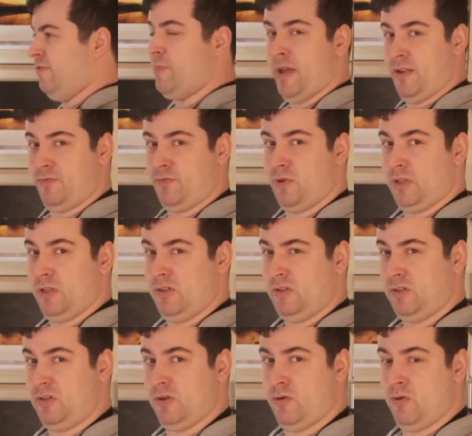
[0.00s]
made for
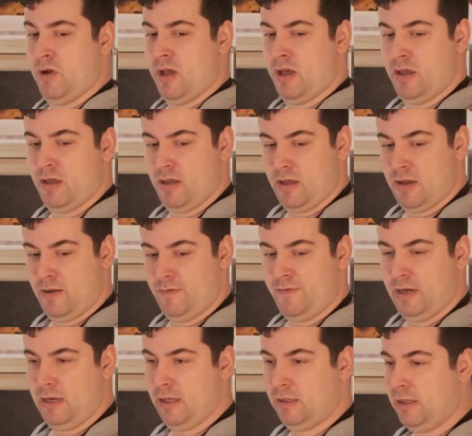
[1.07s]
these two an affiliate